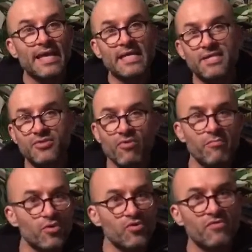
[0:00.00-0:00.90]
is to
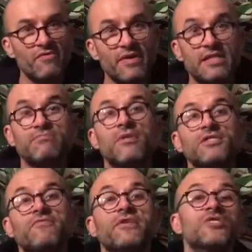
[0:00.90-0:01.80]
remove as
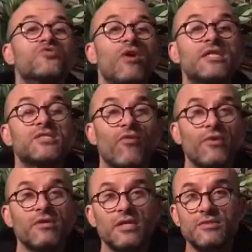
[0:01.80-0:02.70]
much of the dry
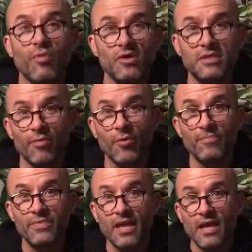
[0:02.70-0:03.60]
soil as possible.